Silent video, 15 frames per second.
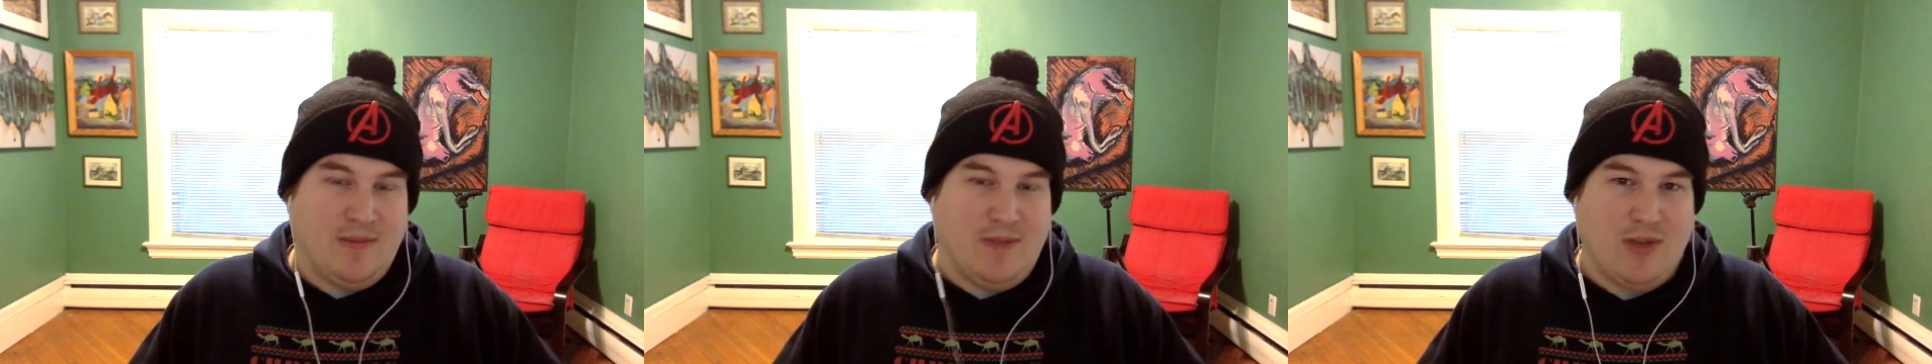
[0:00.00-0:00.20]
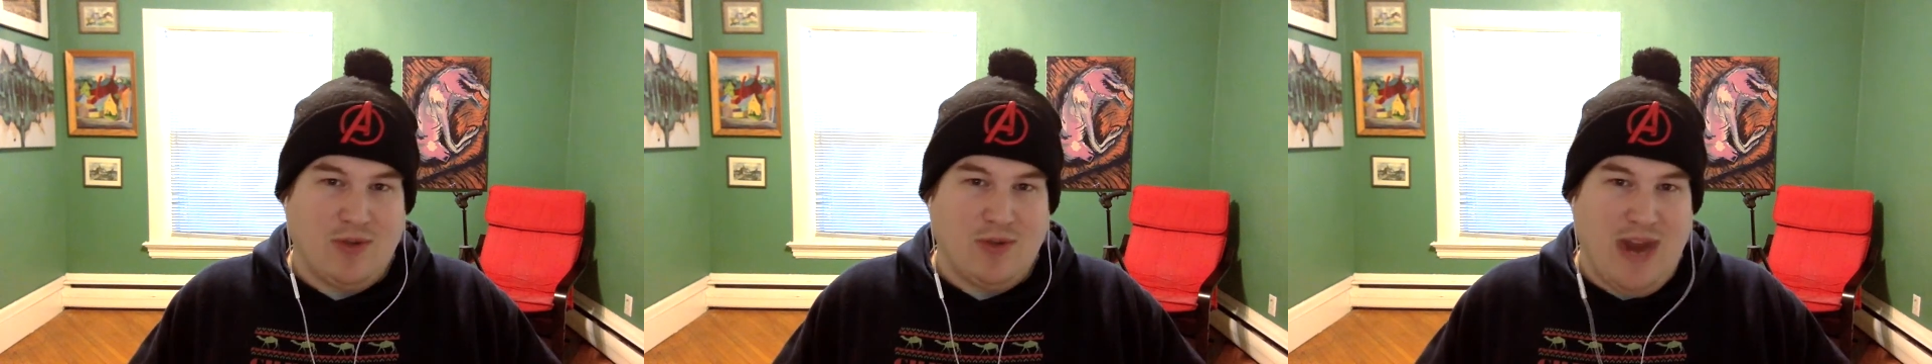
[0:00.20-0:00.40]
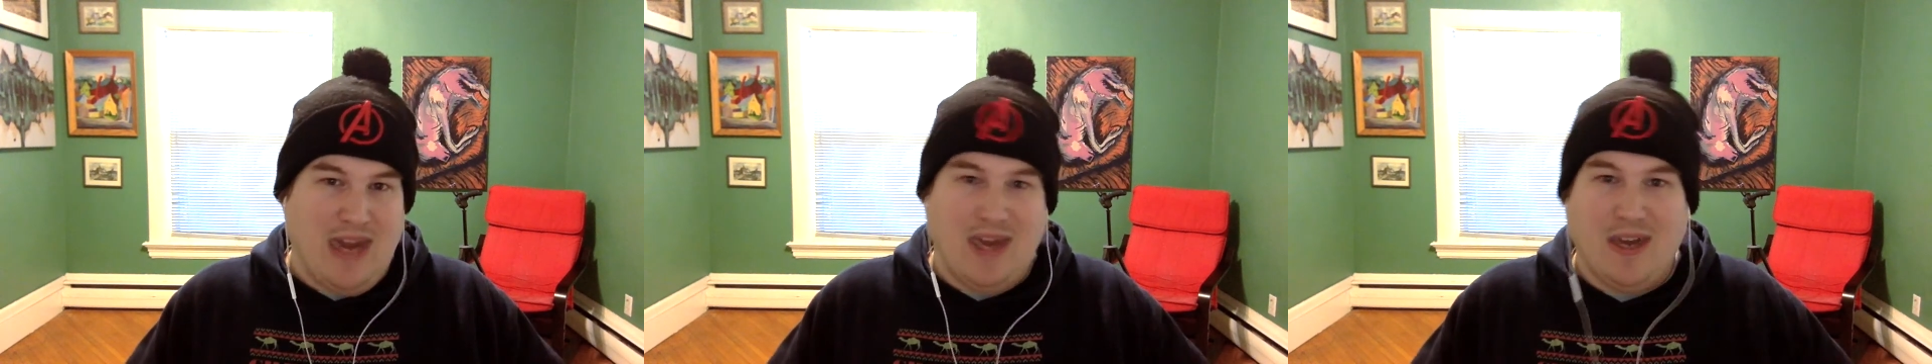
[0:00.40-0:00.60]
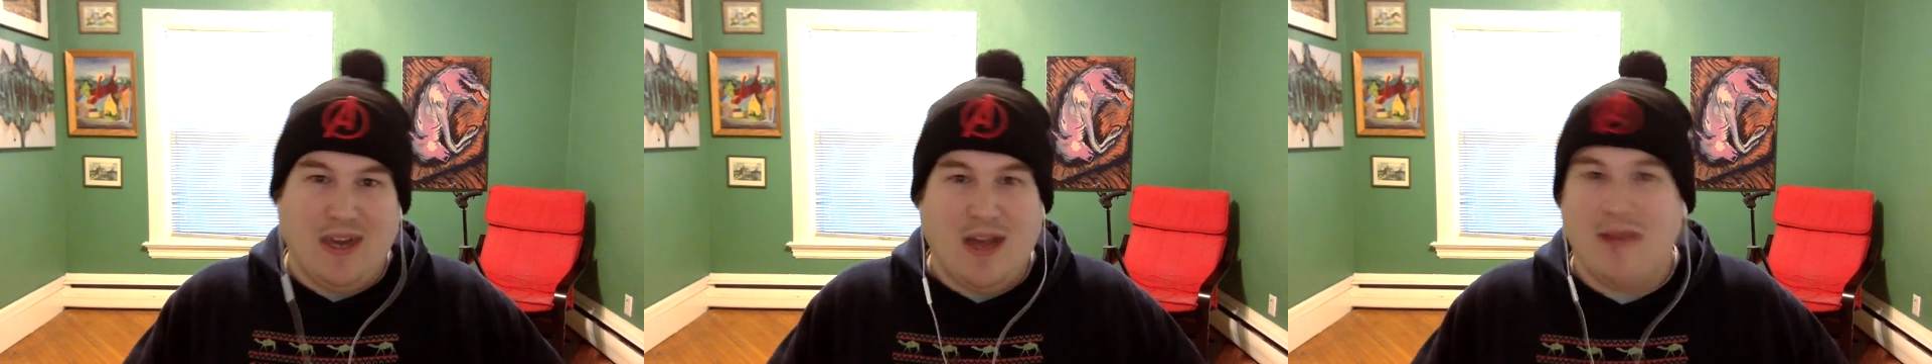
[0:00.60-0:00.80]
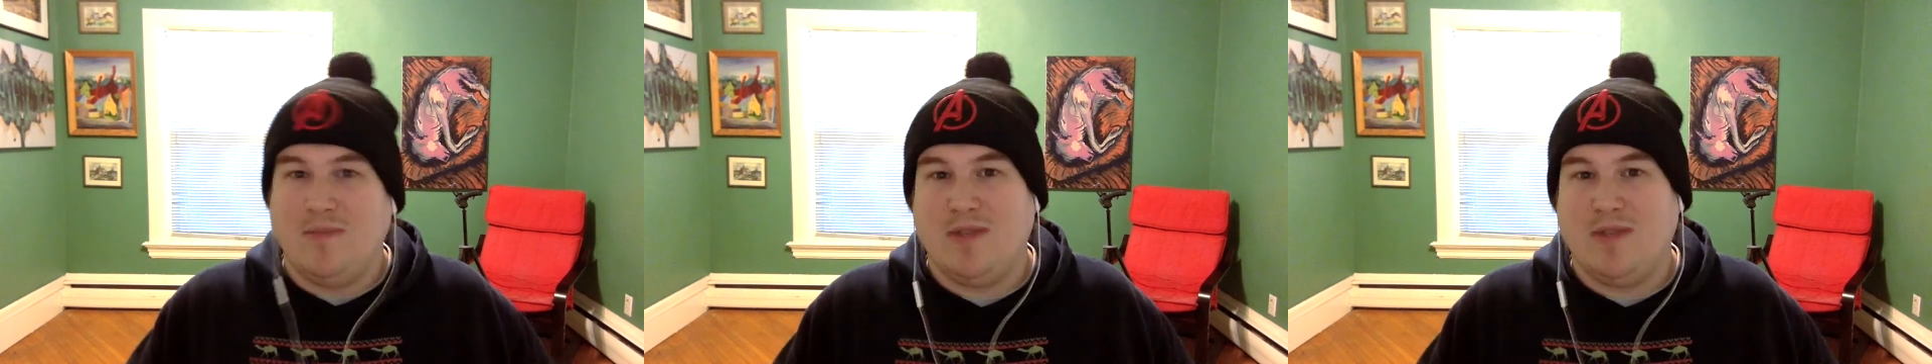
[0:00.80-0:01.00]
the dragon
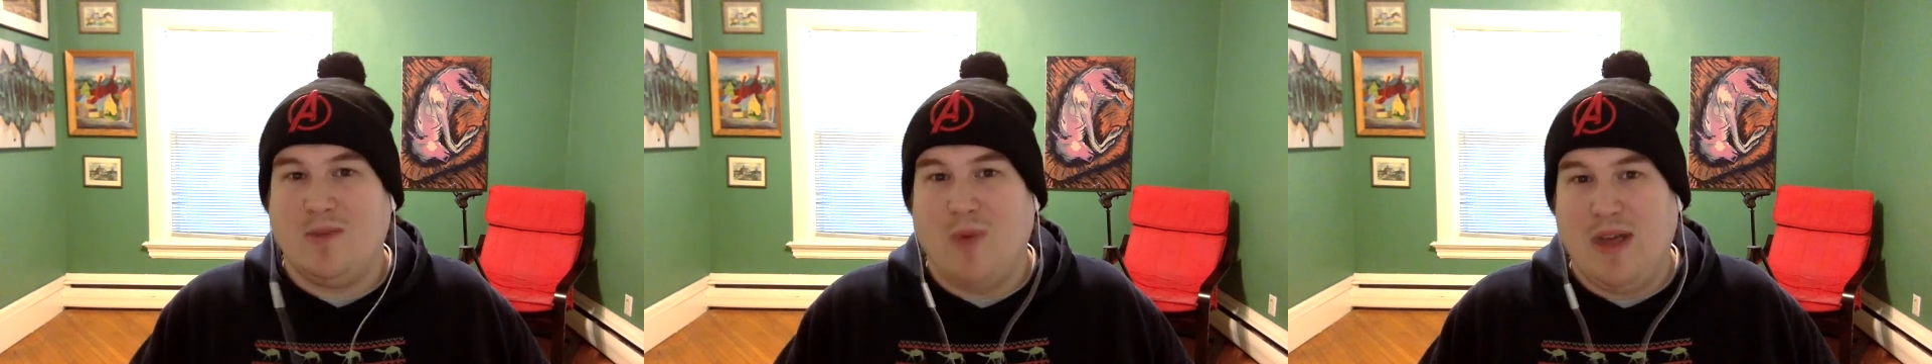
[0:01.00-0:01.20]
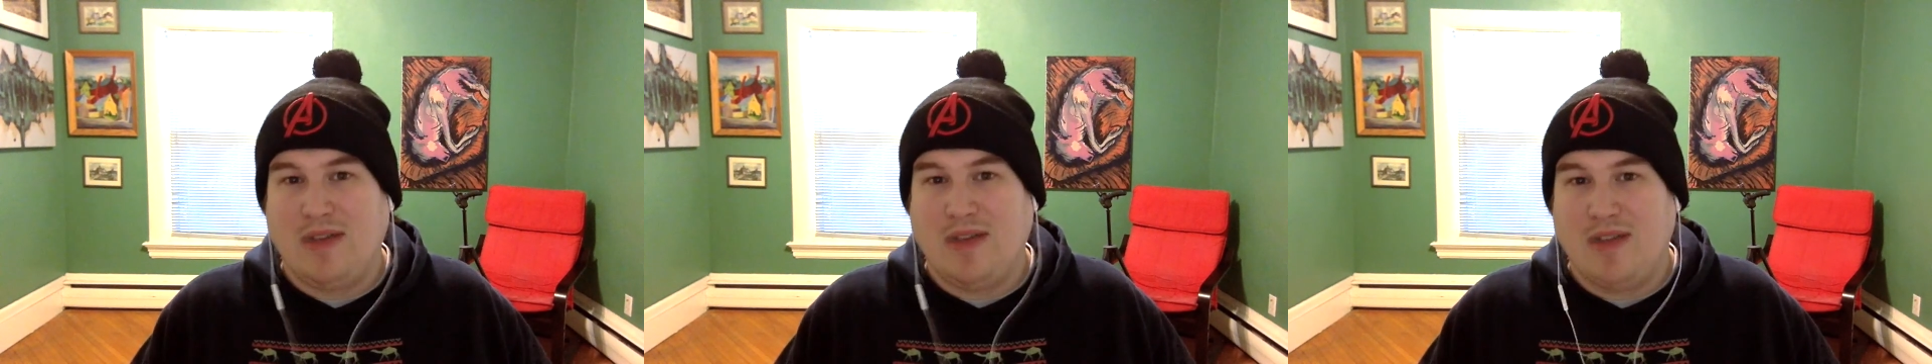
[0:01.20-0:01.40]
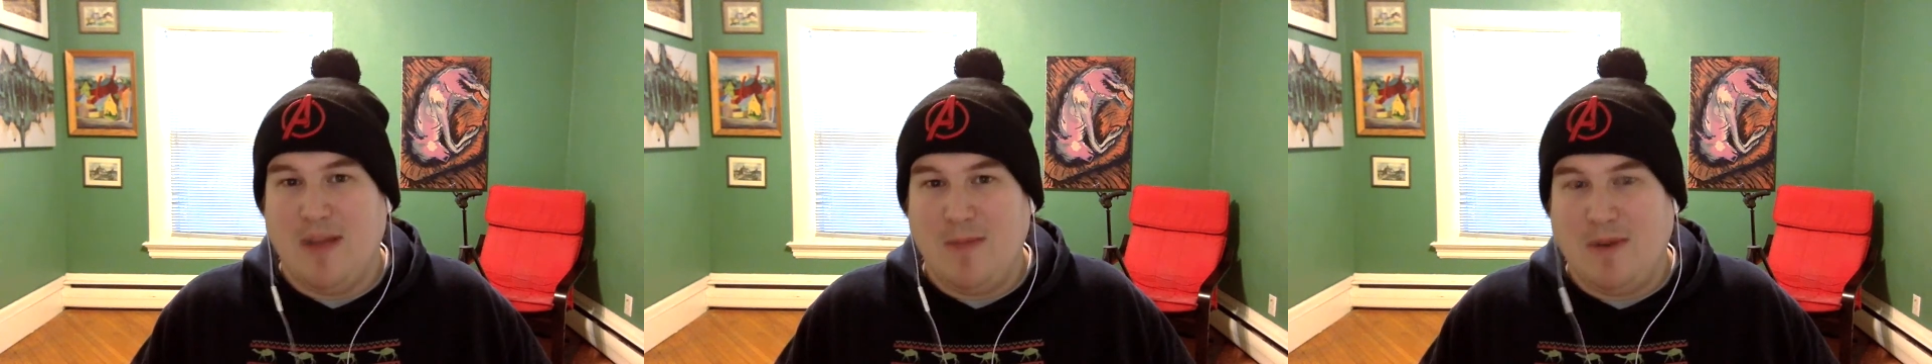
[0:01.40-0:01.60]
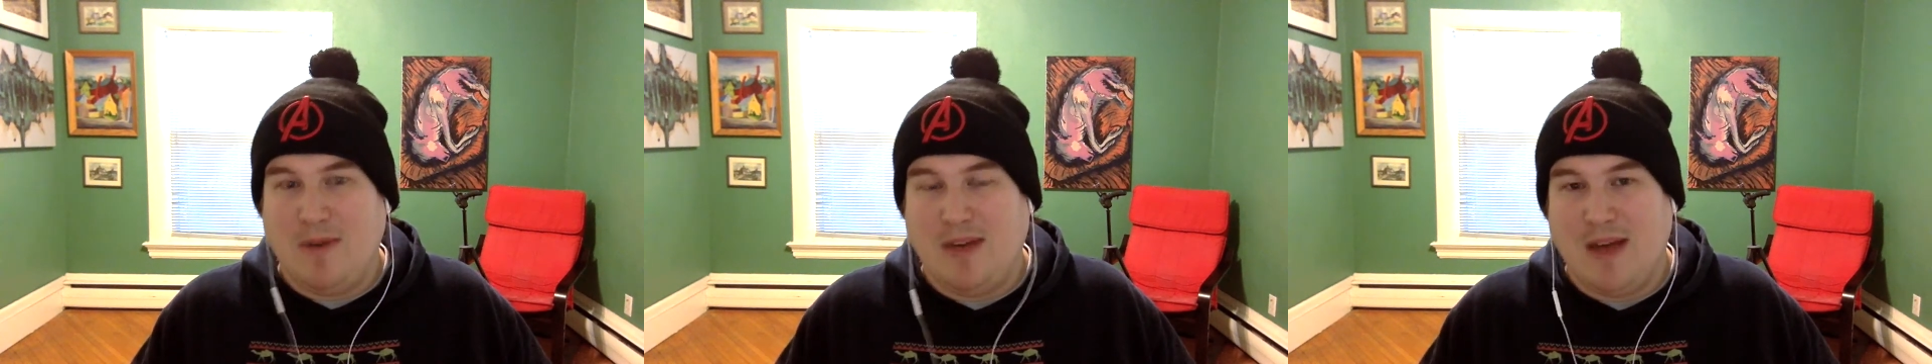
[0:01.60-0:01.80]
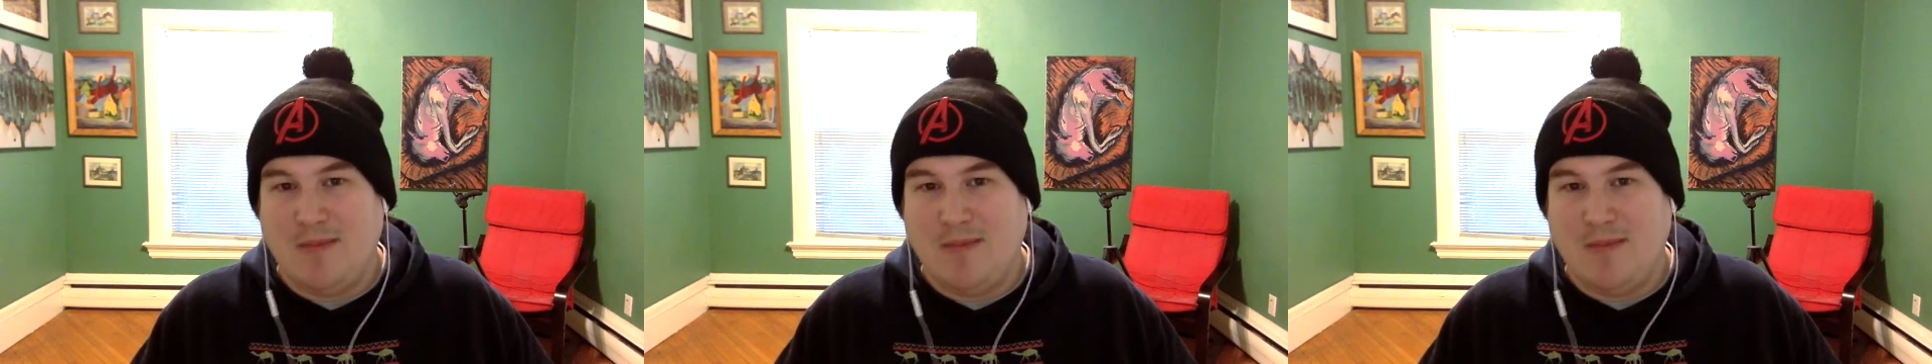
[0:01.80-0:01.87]
comes and wakes up and